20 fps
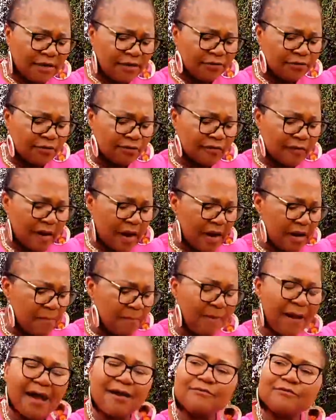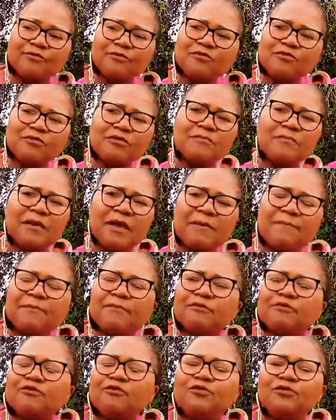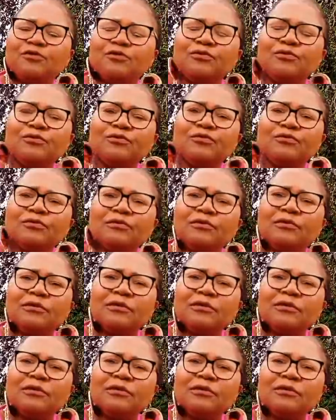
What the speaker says: So 700 pounds will not be able to